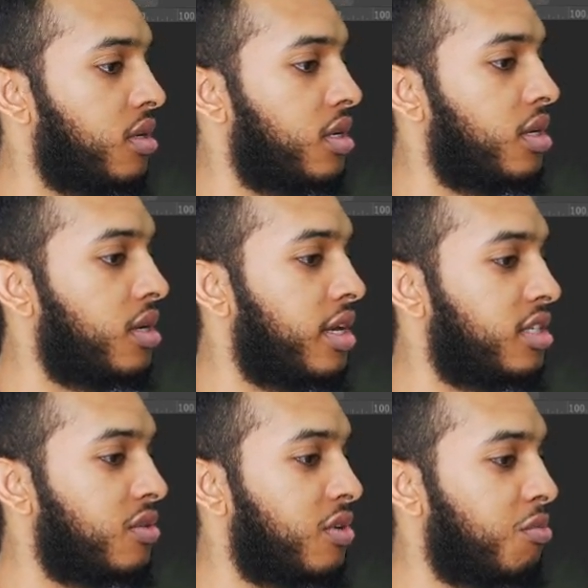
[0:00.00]
Okay,
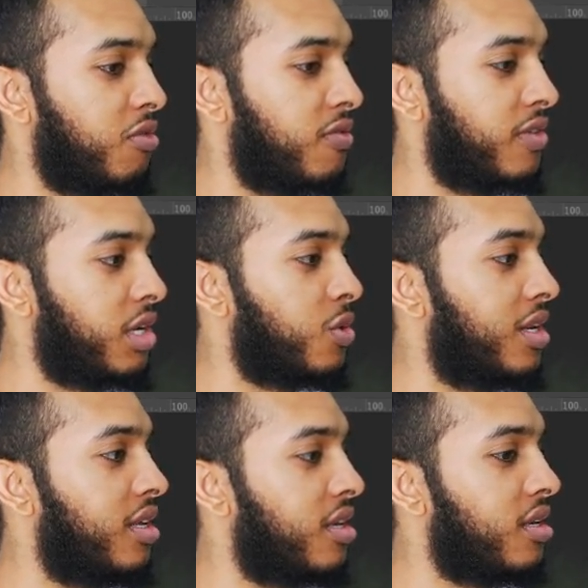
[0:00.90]
nice and quick. I'm moving very
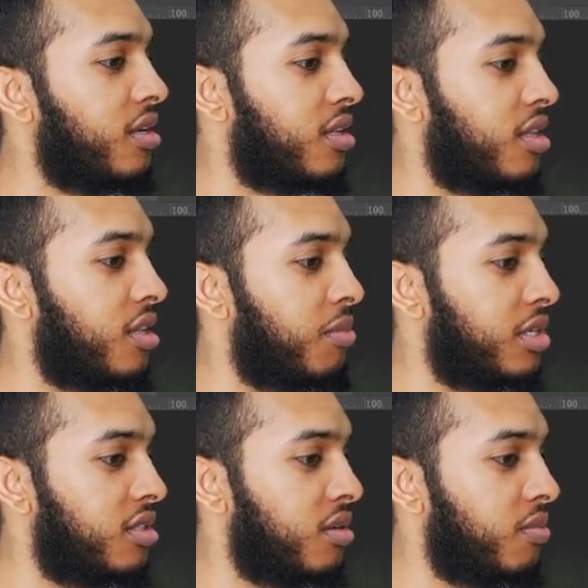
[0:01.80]
quickly here, and then the
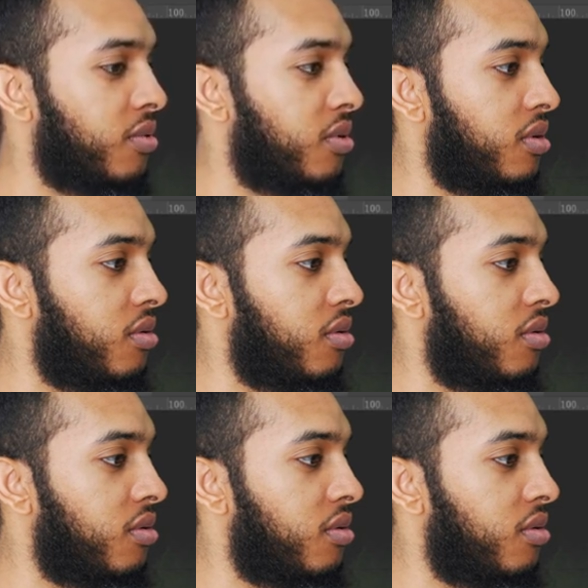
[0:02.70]
bust up.